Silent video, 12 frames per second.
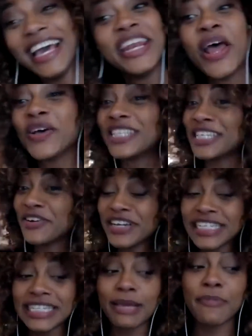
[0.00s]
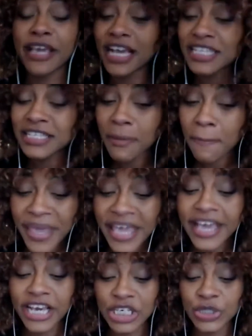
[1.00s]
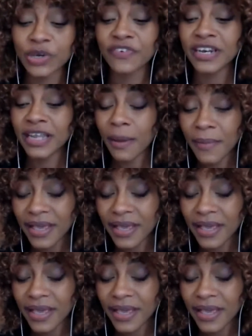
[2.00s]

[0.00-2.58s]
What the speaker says: No, seriously, because it's a big issue, even